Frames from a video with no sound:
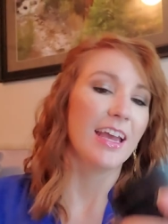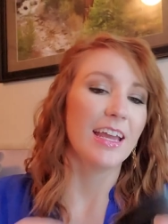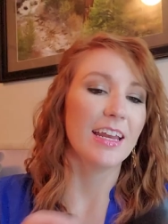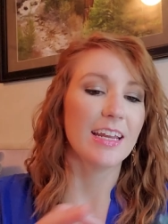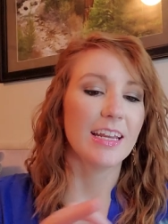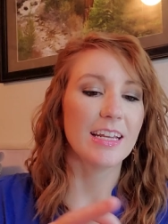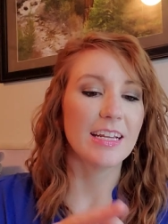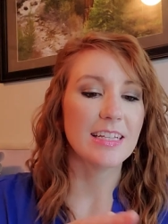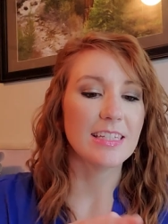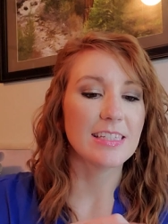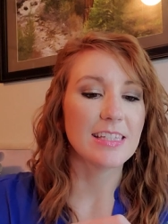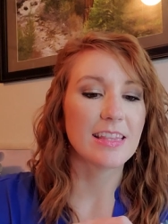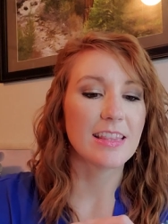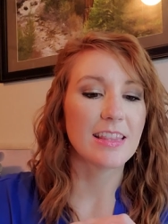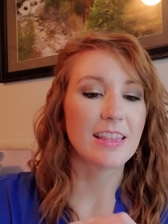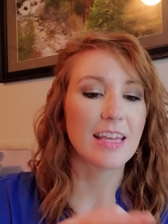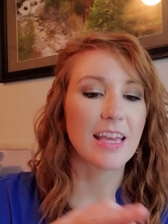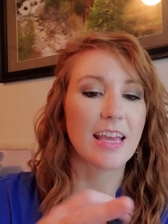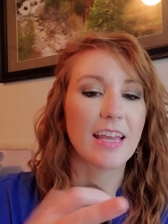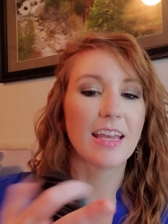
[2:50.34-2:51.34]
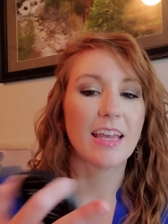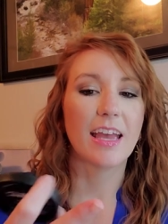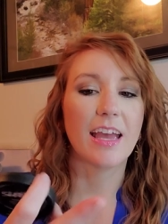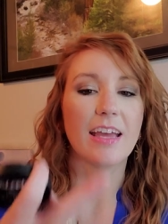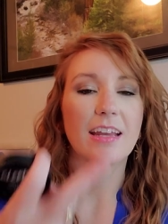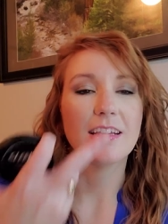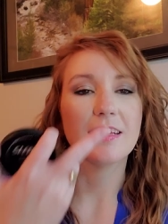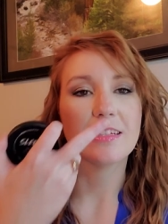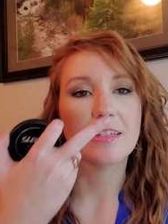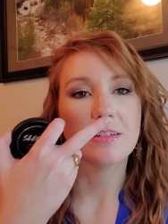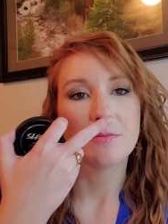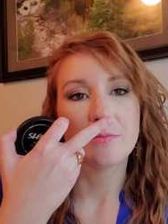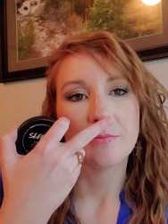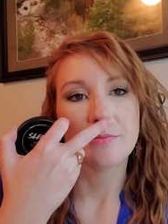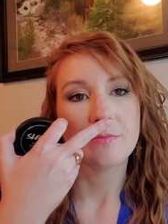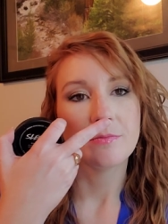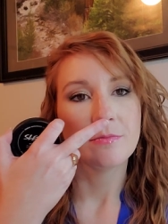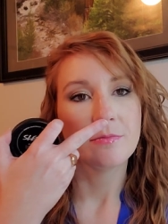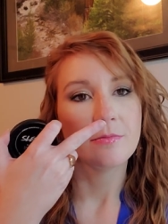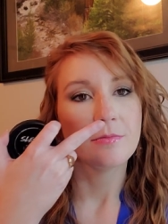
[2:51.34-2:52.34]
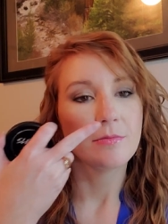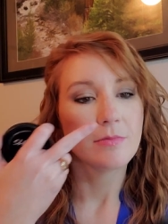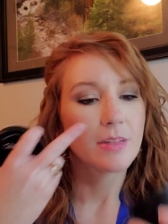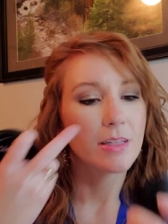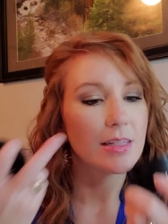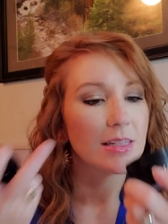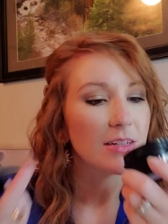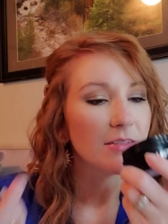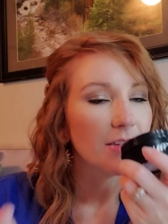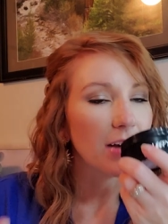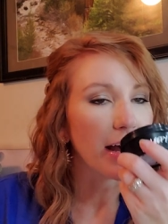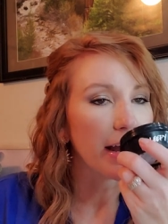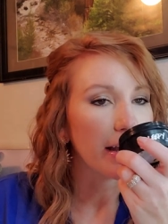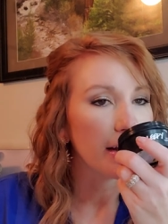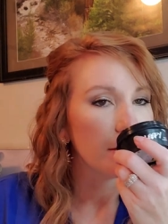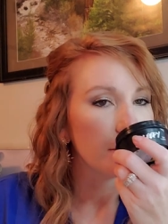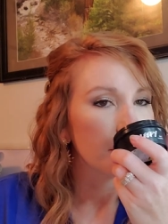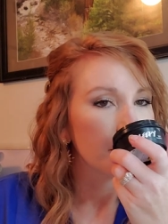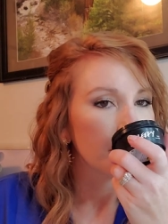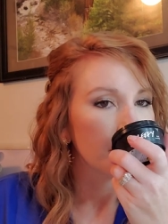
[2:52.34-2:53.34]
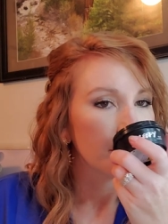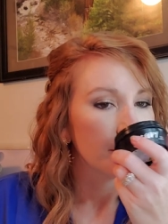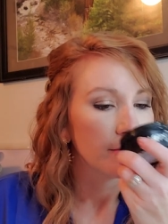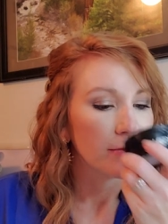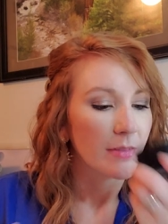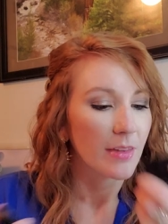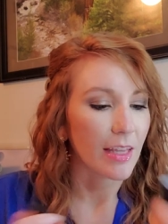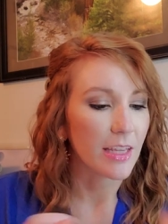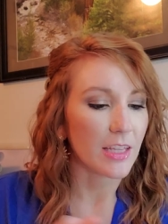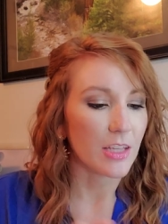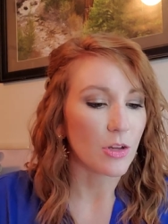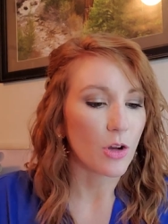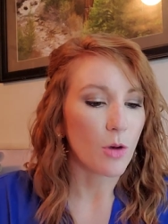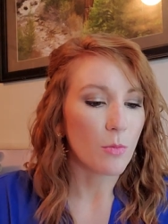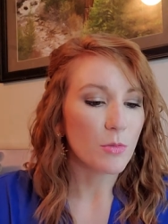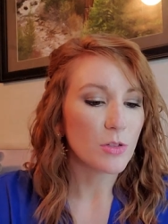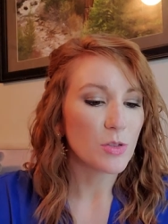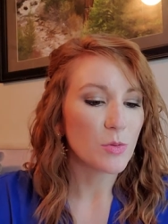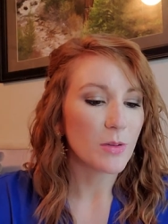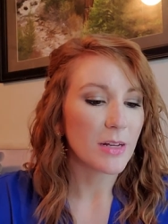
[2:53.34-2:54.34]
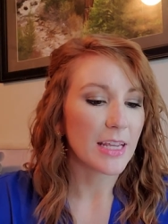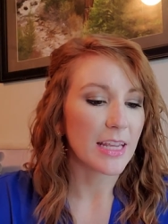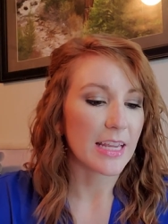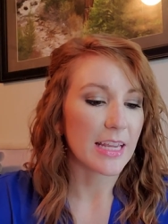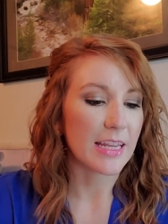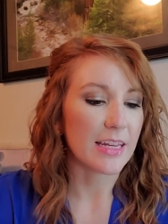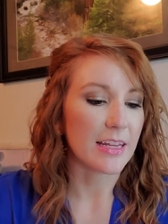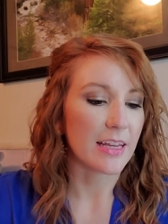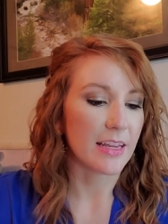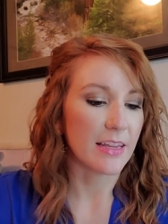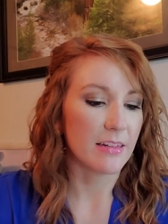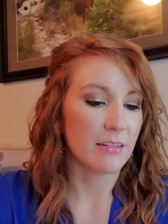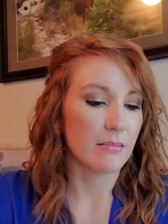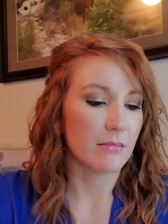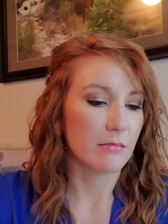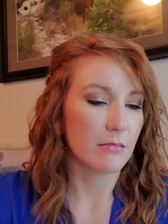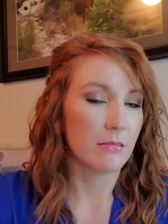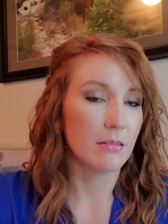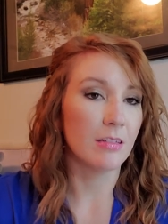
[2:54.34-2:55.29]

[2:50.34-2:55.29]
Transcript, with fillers: And it is thick and divine. Like you almost want to eat it.